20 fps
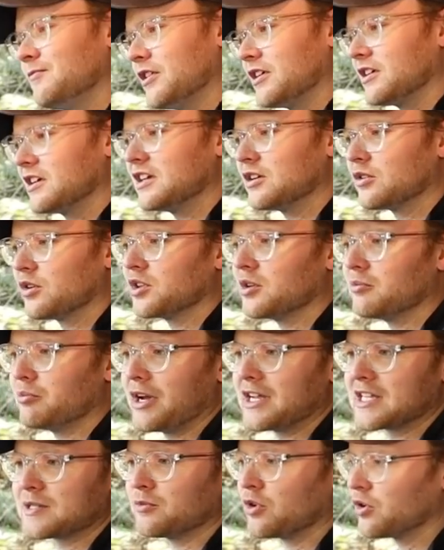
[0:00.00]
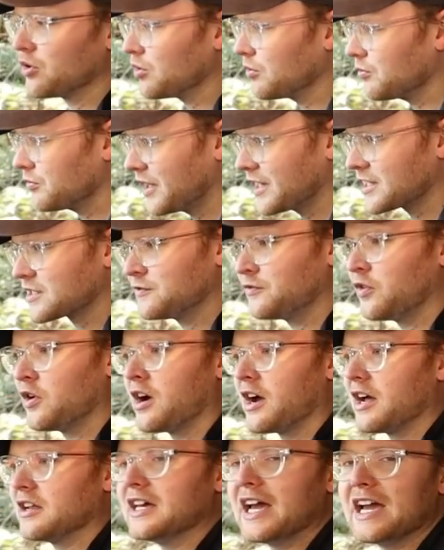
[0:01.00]
Now, here on the base model, that's
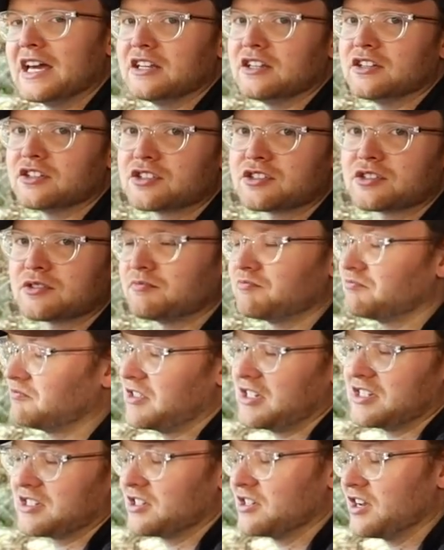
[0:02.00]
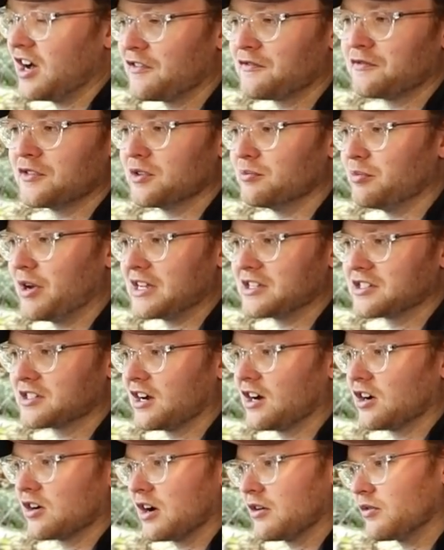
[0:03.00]
fine. 8-inch is enough for the base
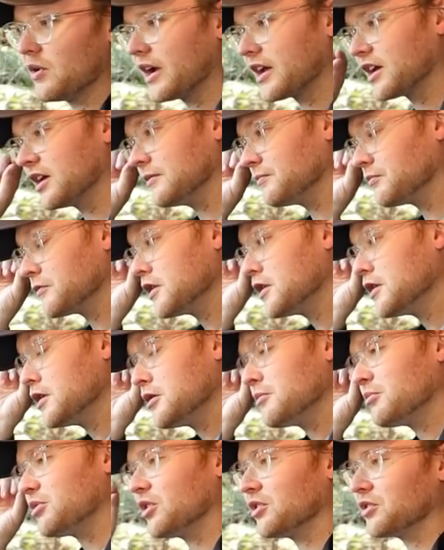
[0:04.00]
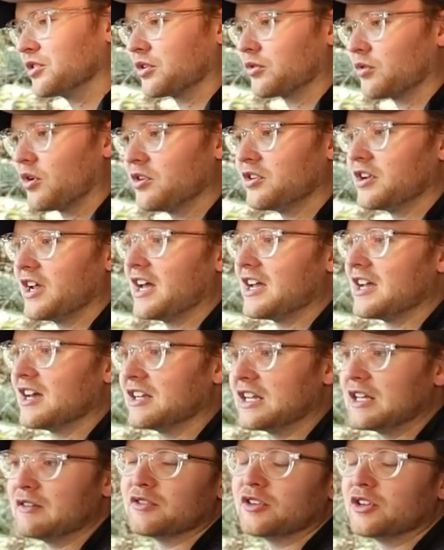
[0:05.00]
car, I reckon. But on the Grande
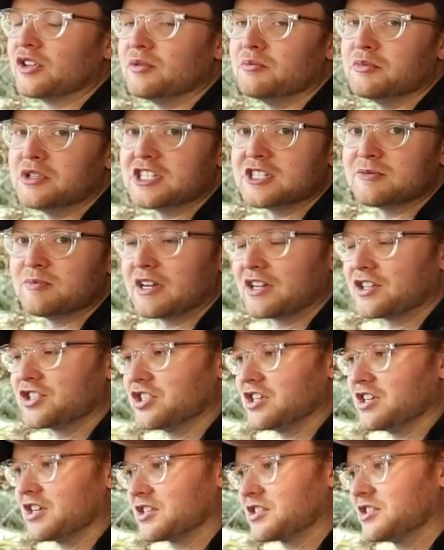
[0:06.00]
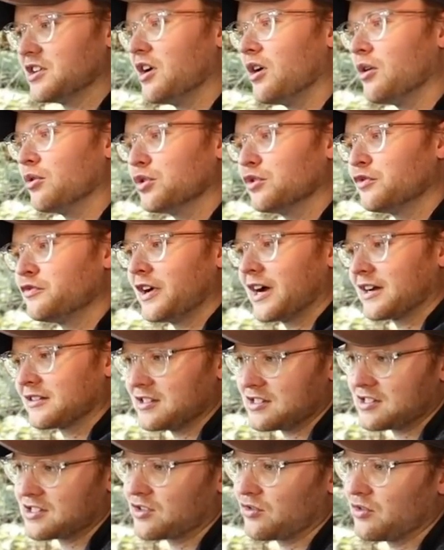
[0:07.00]
and even on the mid-spec GXL, the fact
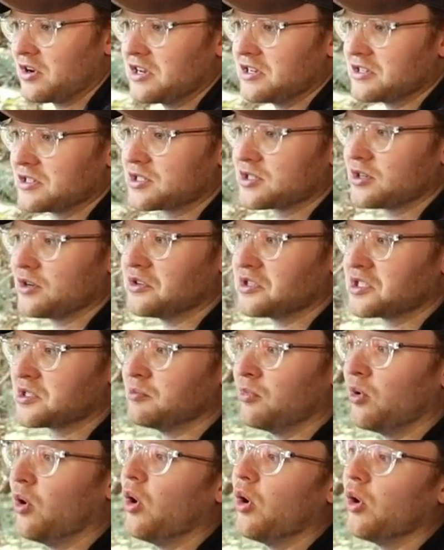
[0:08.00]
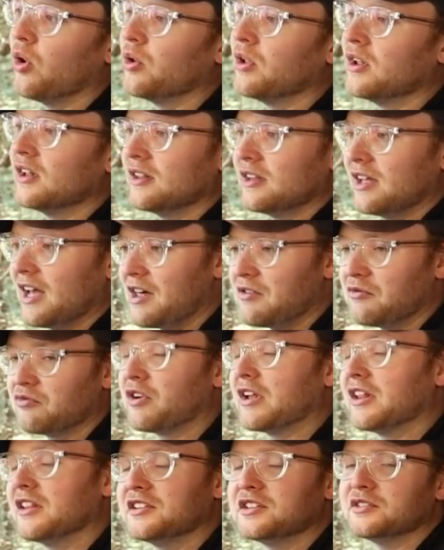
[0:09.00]
this screen is so small
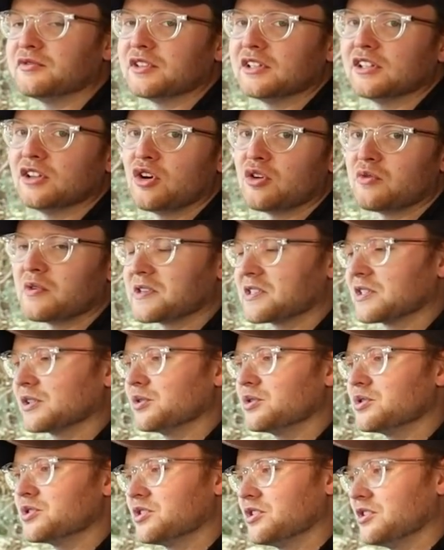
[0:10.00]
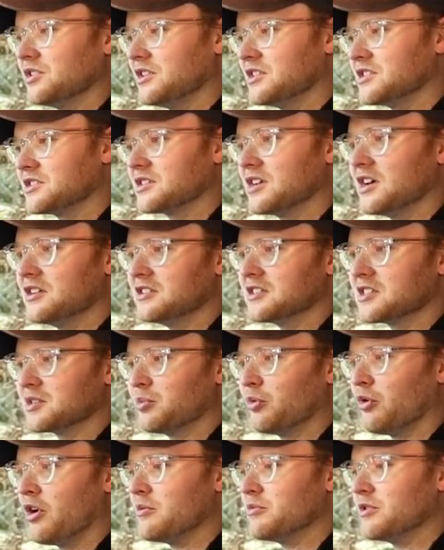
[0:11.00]
and relatively low resolution is a
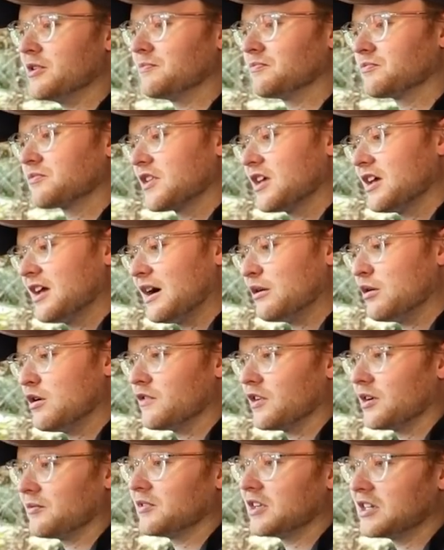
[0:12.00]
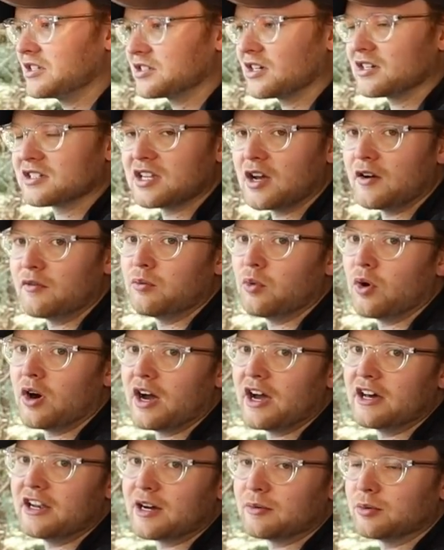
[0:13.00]
disappointment. However, it does have
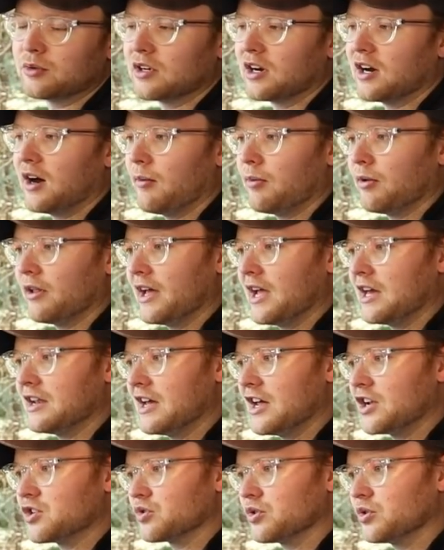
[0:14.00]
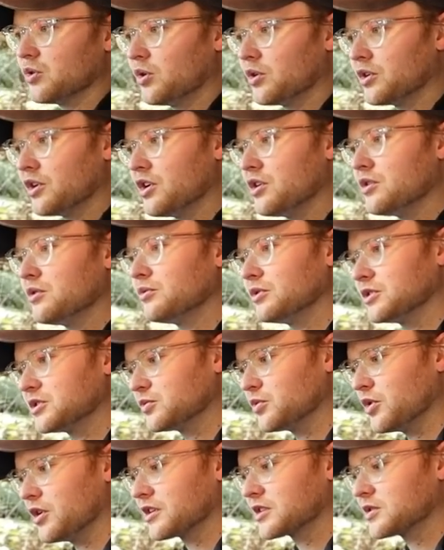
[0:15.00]
wired Apple CarPlay and Android Auto,
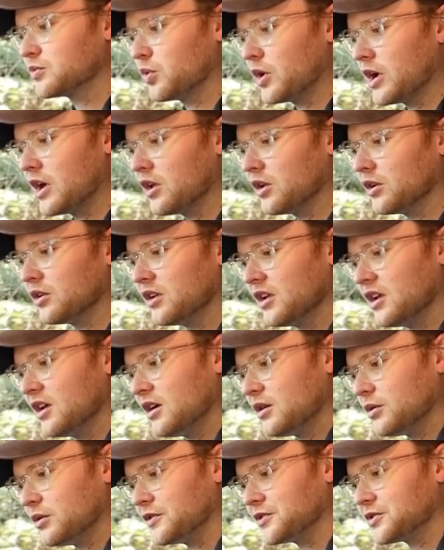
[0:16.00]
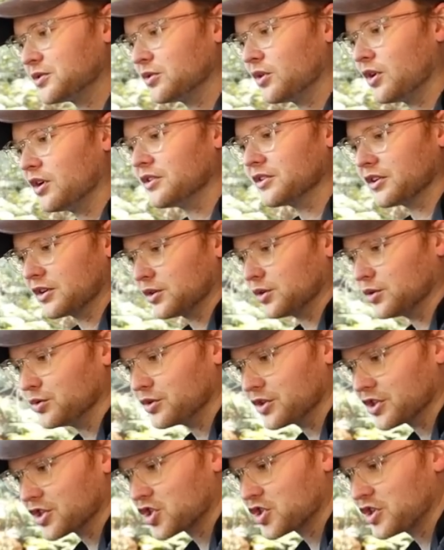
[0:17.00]
which works well. We've still got the
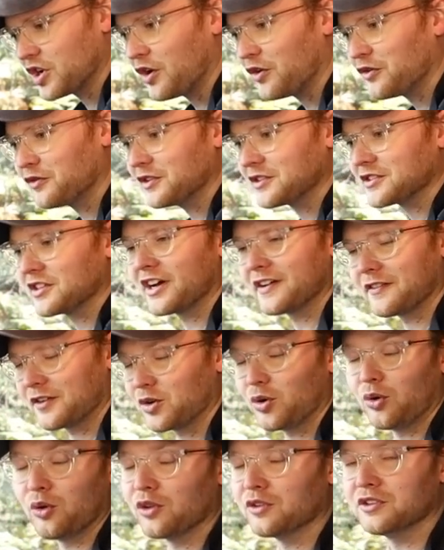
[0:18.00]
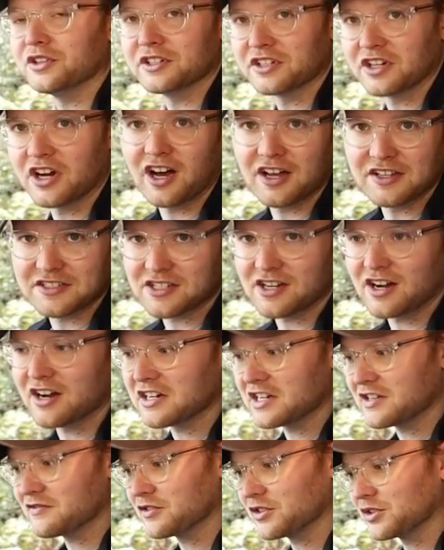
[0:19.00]
Kluger shelf, as I call it, in cars that
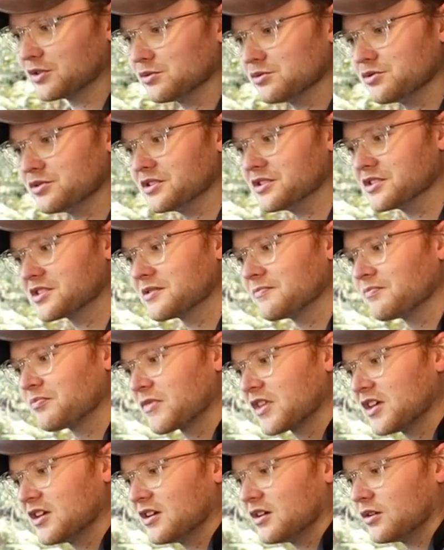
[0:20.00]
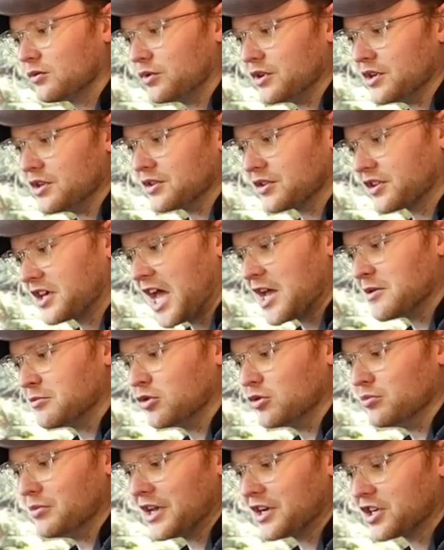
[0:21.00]
aren't even Klugers, with
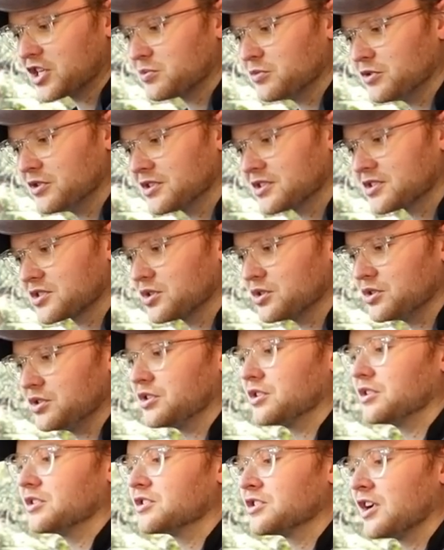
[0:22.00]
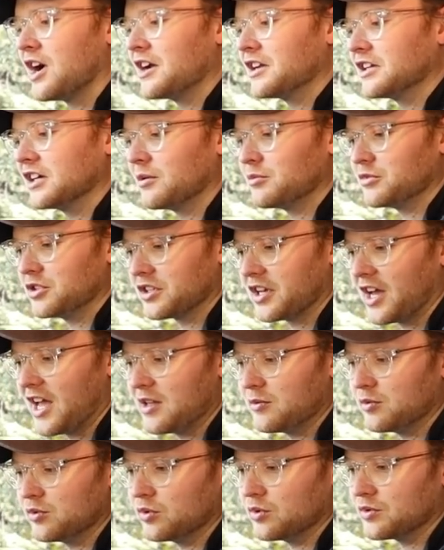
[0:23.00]
cable management, so you can tidy up your
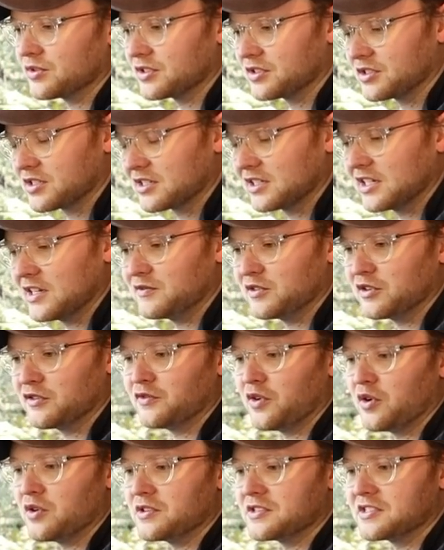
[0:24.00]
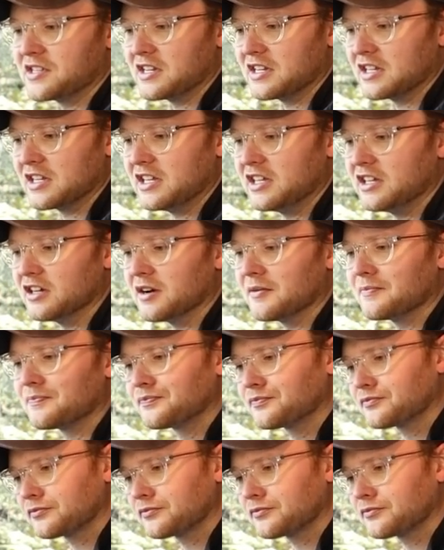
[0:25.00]
cables and just leave your phone sitting here.